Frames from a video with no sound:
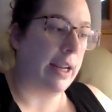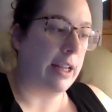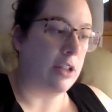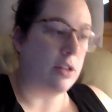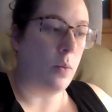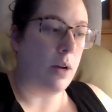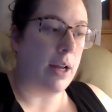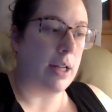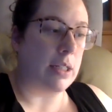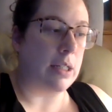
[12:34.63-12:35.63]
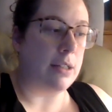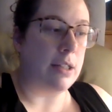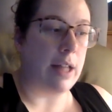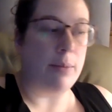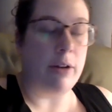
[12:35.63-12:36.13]
is the ones
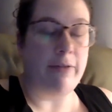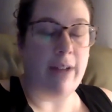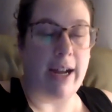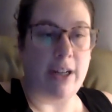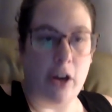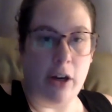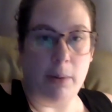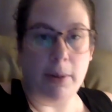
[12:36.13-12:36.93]
that provide you your